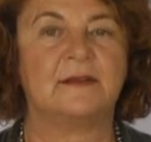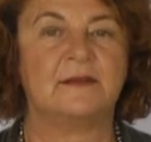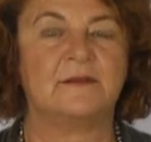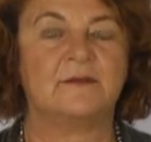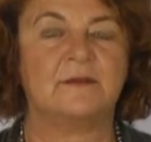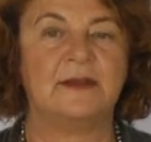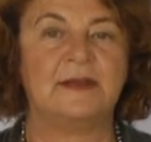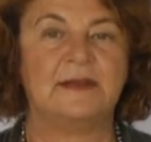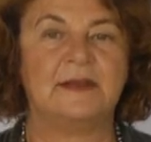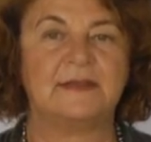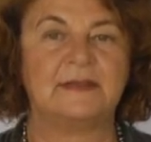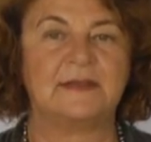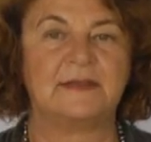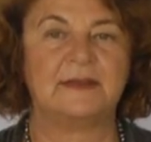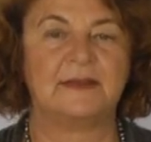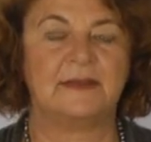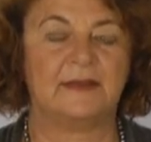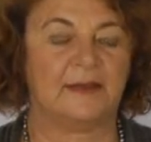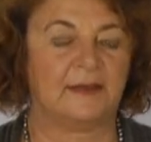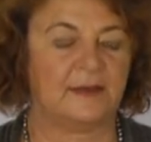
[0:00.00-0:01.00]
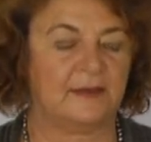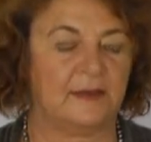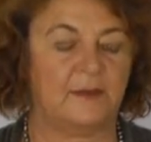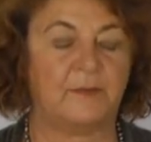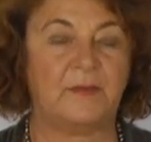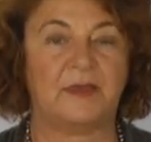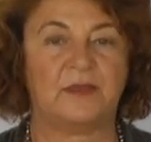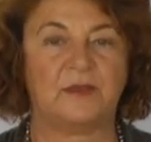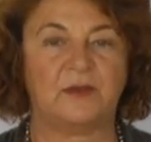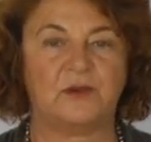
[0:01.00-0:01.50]
redesign
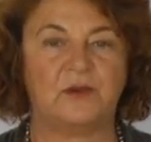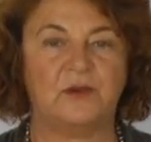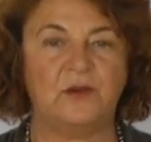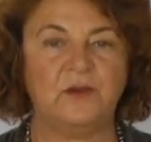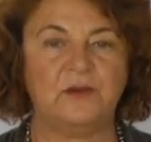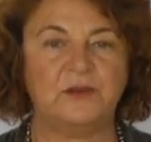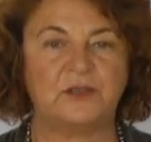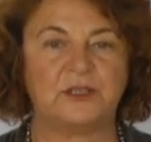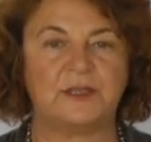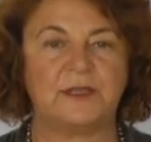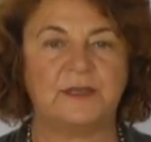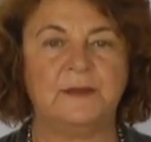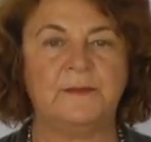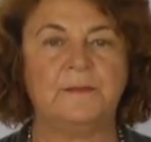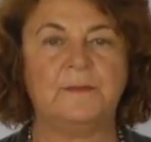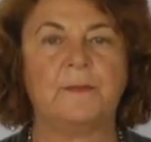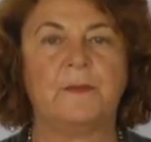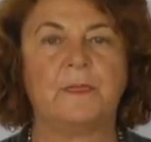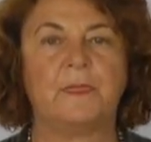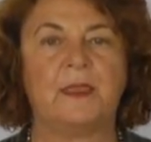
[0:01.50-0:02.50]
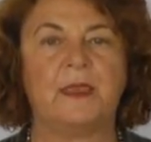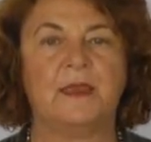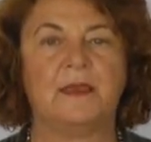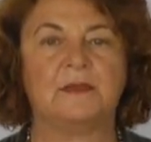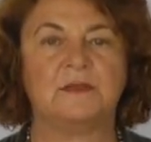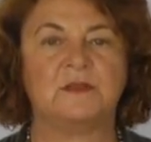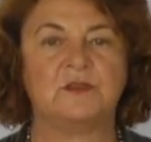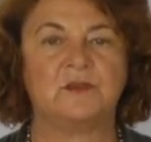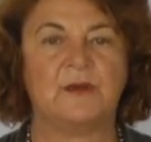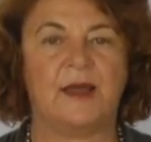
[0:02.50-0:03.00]
methodology
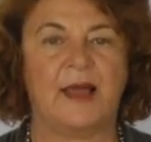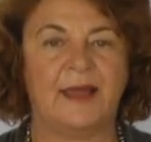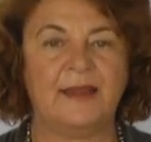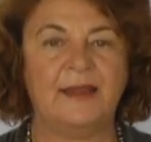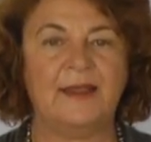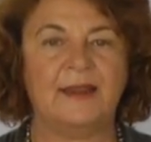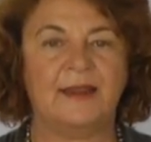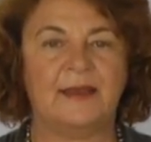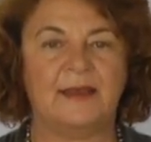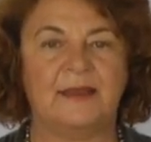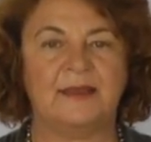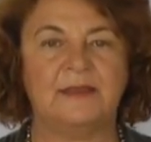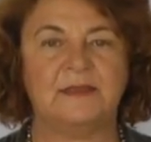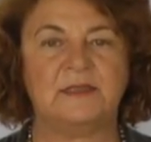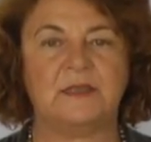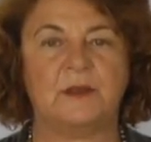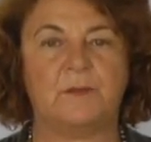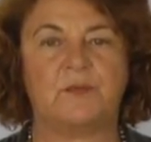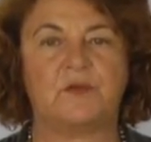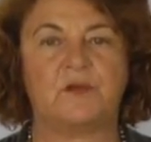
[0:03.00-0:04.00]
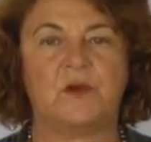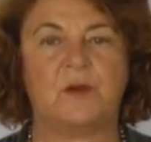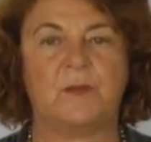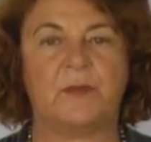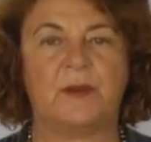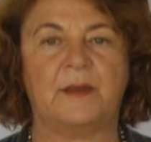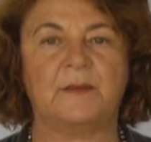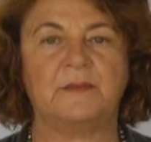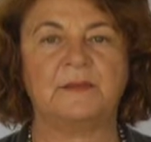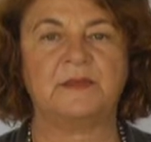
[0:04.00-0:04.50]
is to analyze
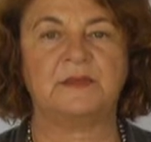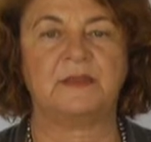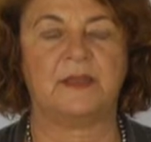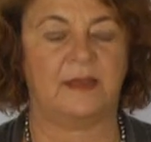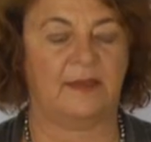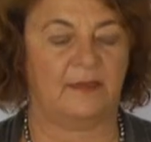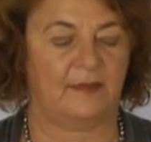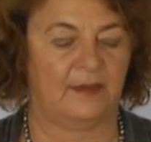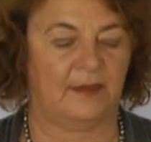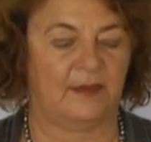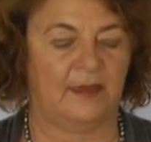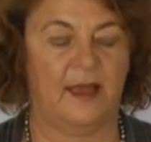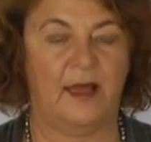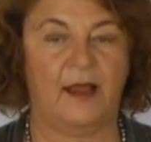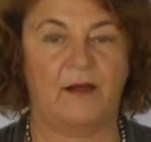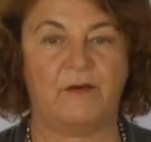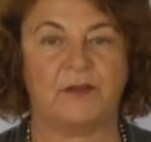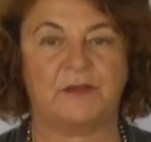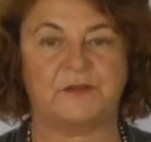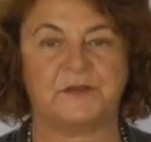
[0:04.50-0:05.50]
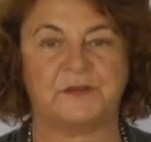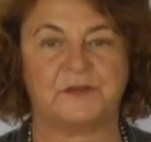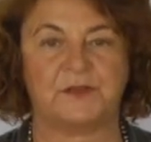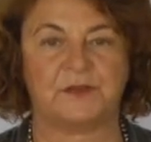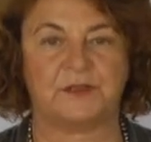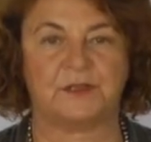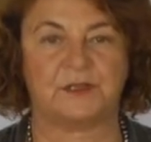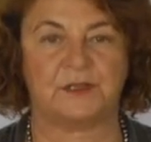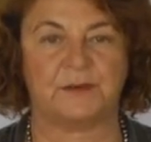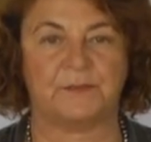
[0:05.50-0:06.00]
problems in the current
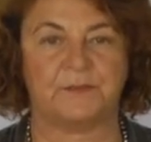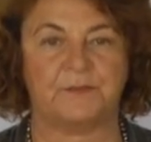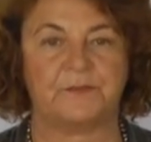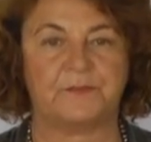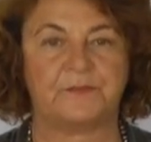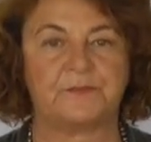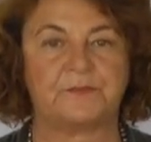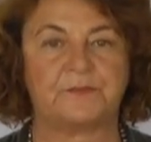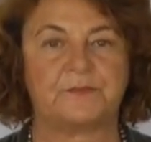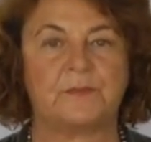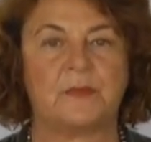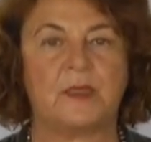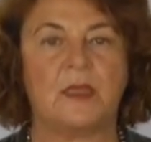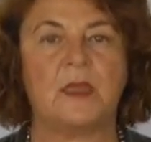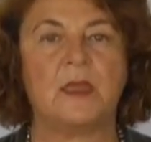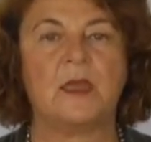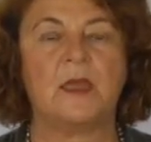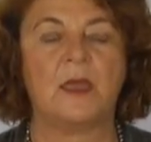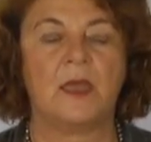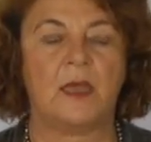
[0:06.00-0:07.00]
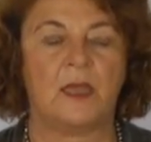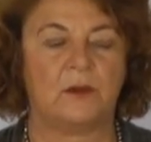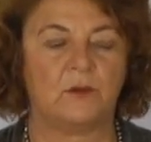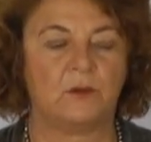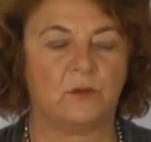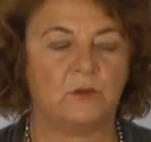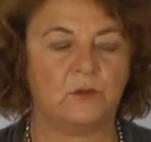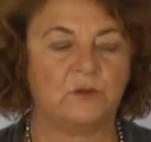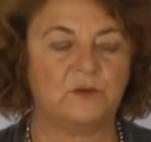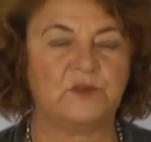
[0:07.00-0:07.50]
system and
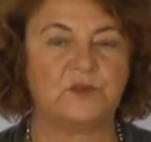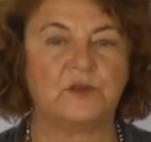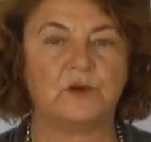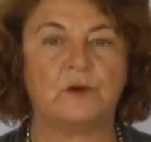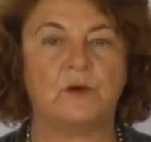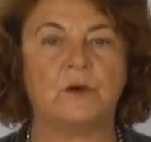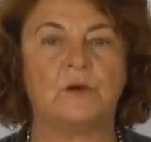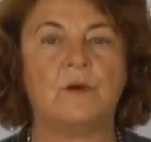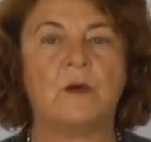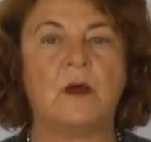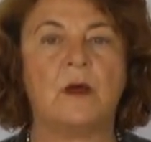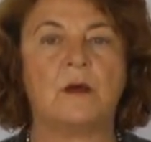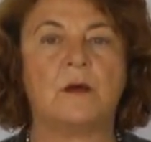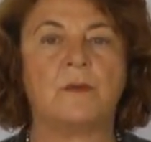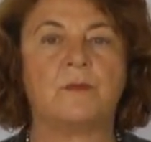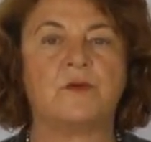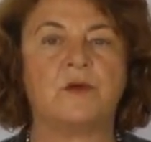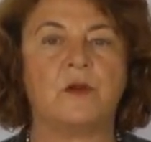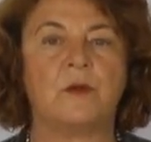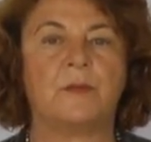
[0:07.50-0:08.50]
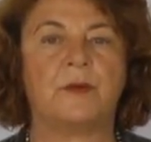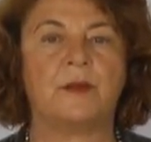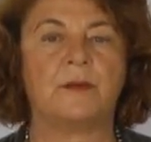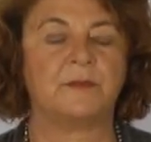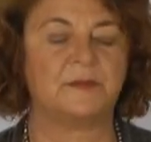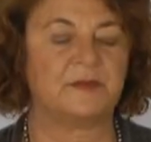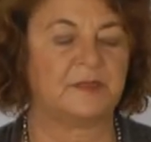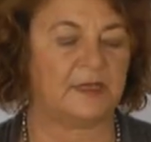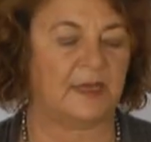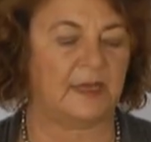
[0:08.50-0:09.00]
also
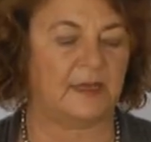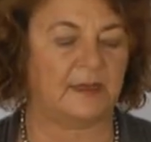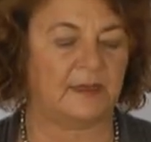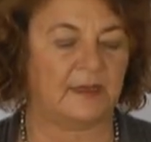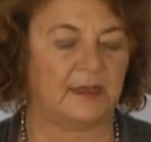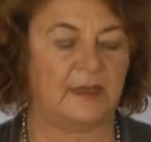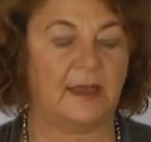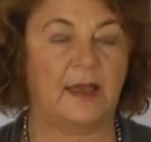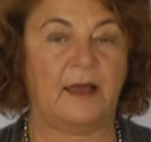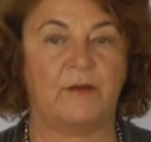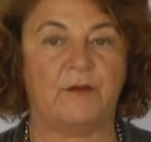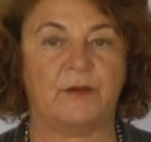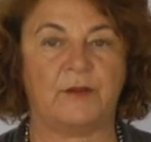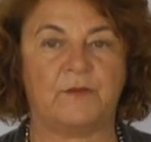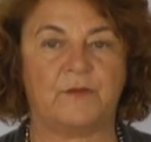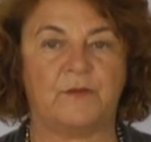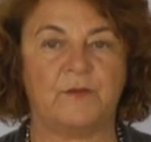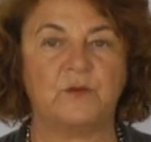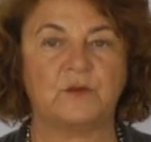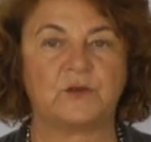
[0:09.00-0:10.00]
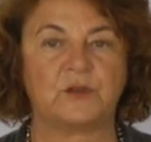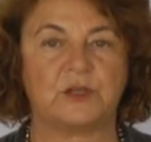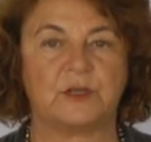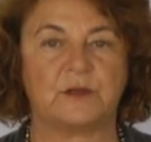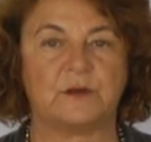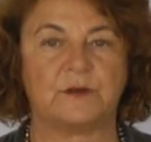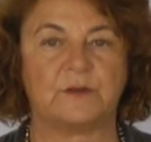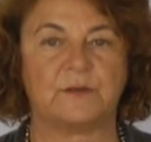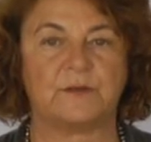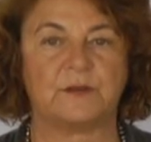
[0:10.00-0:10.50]
problems in the current future
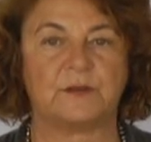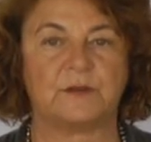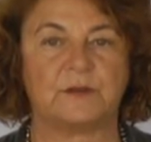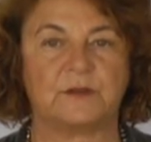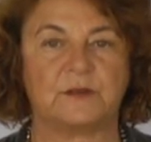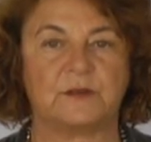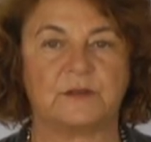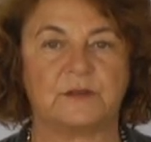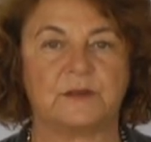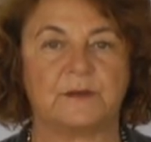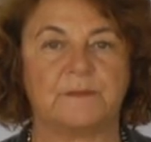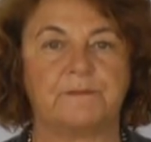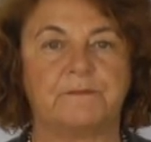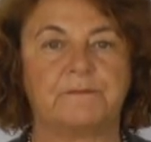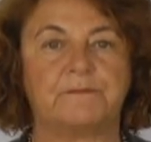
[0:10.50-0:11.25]
of the system.